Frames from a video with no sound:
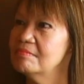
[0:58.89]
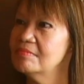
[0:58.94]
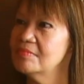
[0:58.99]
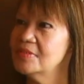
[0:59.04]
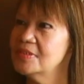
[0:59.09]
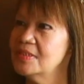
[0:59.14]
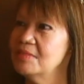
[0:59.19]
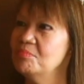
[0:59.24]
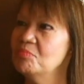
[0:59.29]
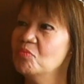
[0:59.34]

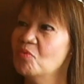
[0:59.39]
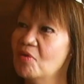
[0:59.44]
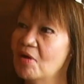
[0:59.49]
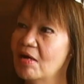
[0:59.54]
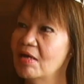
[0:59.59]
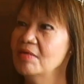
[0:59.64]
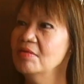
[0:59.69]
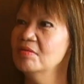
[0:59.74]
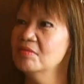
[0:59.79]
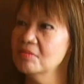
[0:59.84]

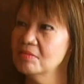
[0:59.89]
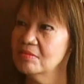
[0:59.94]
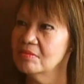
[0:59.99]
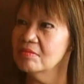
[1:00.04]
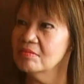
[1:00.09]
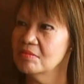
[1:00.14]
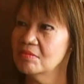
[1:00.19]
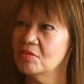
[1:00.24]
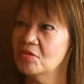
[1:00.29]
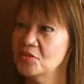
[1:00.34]
Cebuano
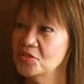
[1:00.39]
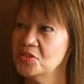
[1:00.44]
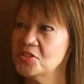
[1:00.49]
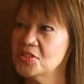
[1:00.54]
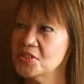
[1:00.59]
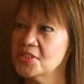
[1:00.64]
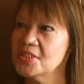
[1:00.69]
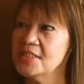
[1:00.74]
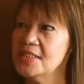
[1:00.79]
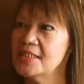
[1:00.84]

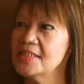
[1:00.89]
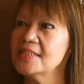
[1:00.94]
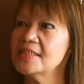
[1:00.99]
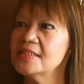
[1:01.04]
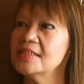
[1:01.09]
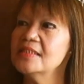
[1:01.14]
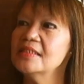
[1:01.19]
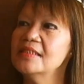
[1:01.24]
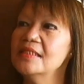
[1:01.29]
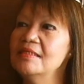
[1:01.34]

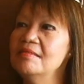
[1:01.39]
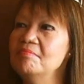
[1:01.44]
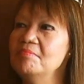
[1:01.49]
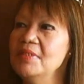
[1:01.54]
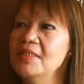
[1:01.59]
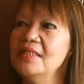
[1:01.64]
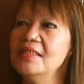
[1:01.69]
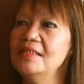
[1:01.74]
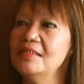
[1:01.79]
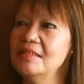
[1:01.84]
consciousness in
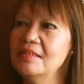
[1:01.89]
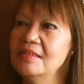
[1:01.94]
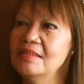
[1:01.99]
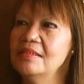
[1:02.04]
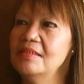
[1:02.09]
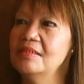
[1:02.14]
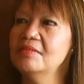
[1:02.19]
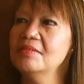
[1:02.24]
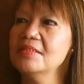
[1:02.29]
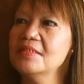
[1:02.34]
me,
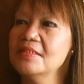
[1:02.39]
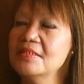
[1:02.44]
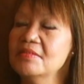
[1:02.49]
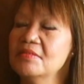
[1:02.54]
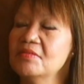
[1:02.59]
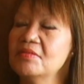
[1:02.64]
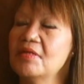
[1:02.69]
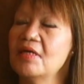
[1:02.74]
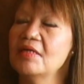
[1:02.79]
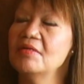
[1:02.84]
you know,
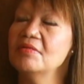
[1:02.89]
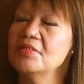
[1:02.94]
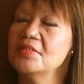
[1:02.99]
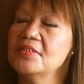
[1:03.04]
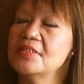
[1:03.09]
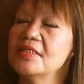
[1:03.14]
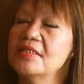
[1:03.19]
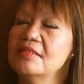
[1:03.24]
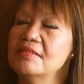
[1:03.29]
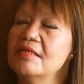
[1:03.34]
so I would
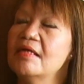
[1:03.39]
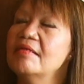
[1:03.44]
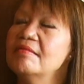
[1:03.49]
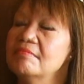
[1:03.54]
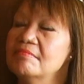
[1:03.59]
say that